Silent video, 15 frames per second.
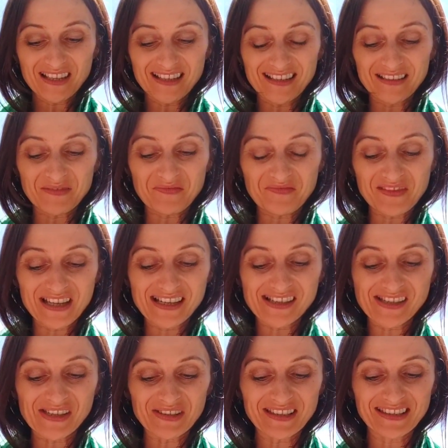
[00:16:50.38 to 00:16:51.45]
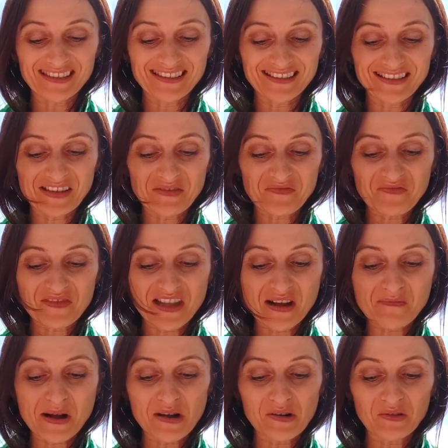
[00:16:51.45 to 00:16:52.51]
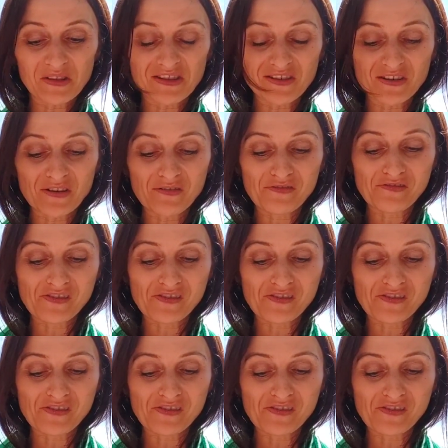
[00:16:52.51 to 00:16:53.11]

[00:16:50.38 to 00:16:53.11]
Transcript: a certain amount of